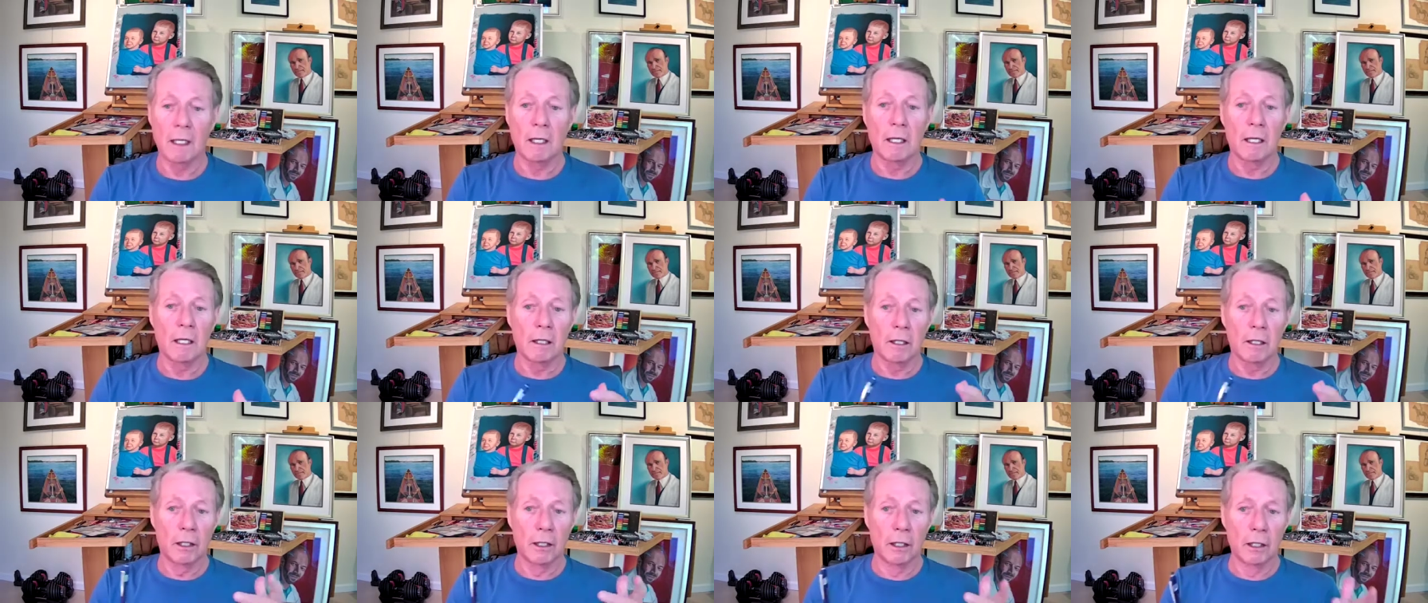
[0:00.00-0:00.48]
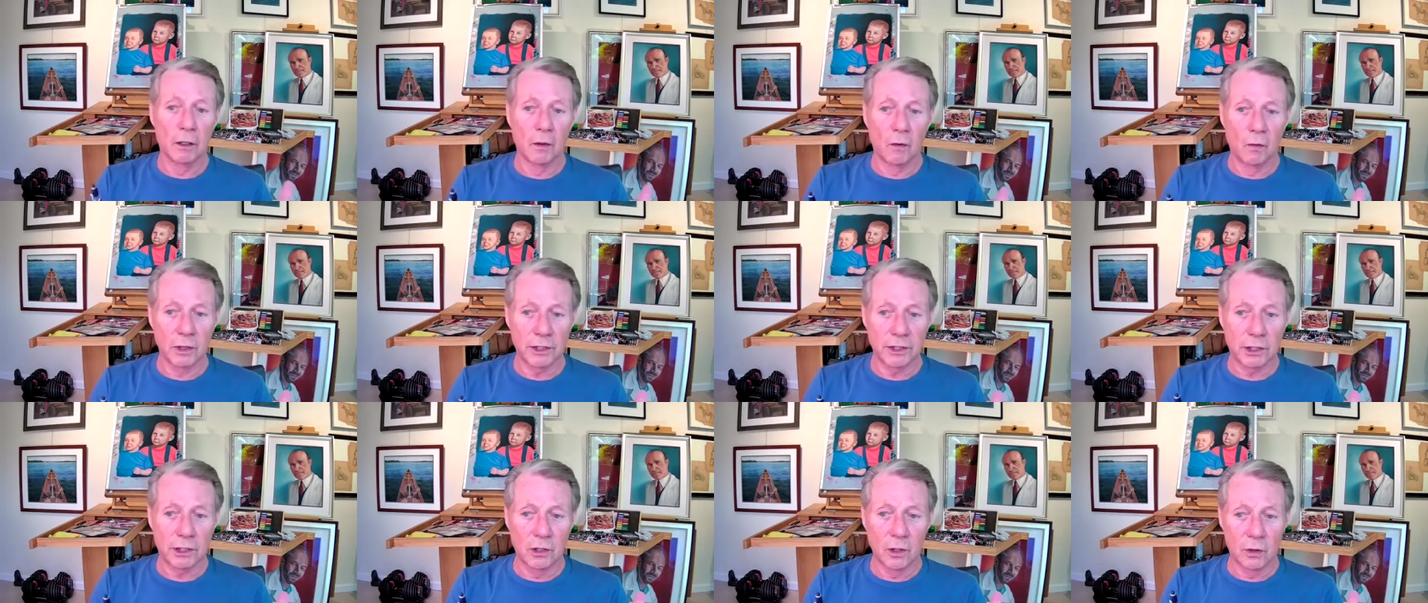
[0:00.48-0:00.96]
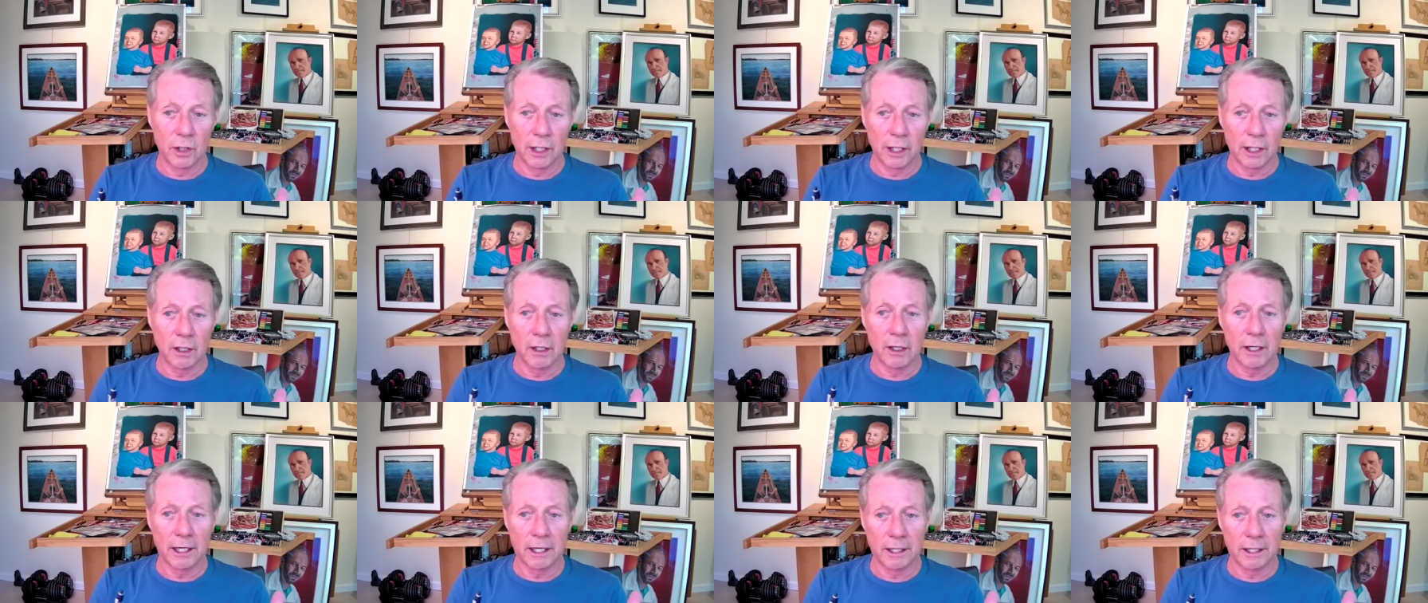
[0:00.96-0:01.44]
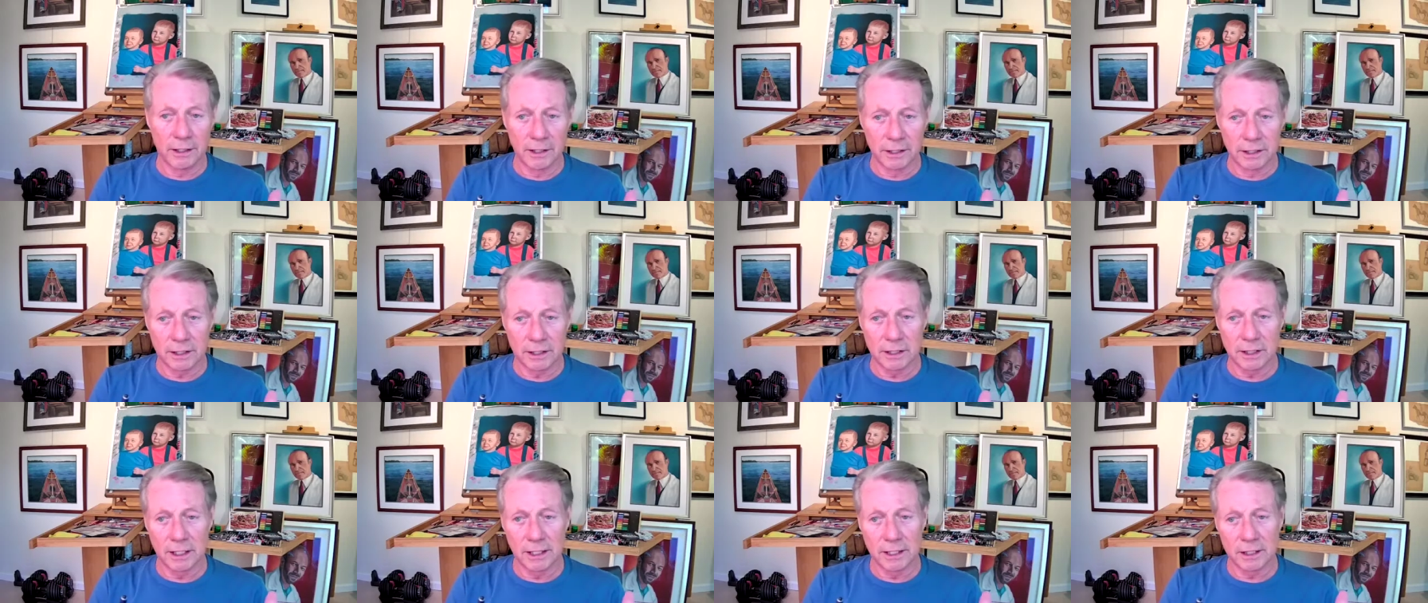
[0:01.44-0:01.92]
what's going on in
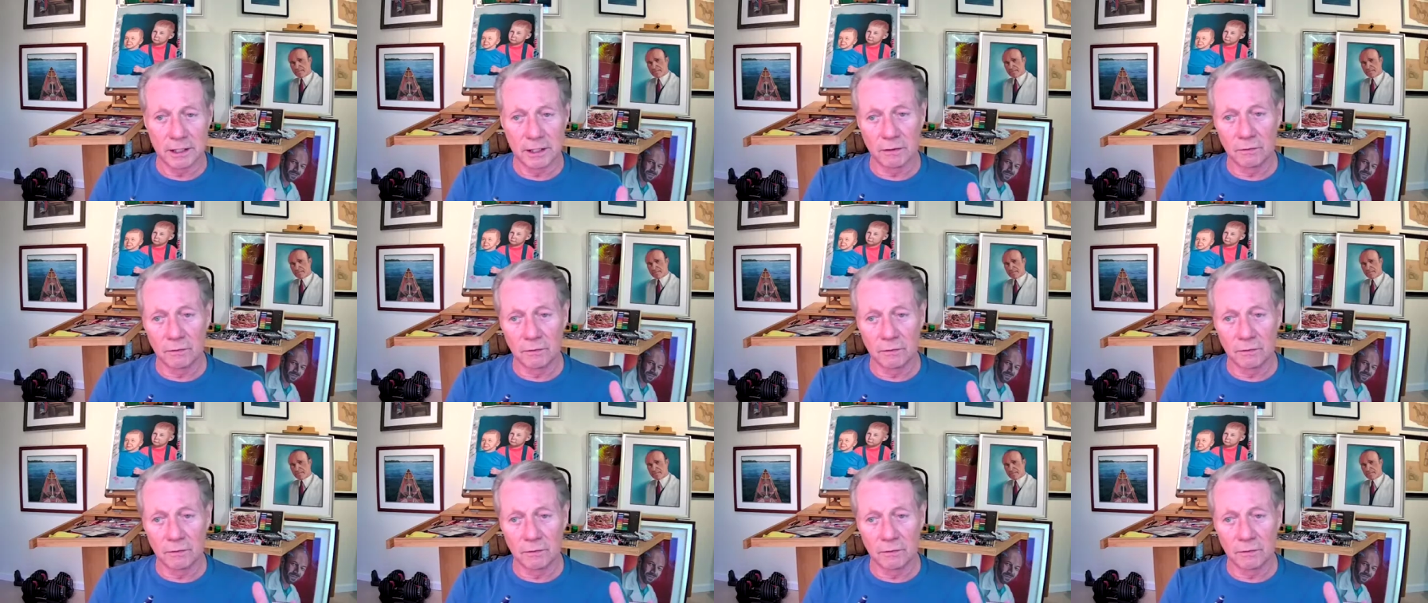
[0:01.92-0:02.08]
these things?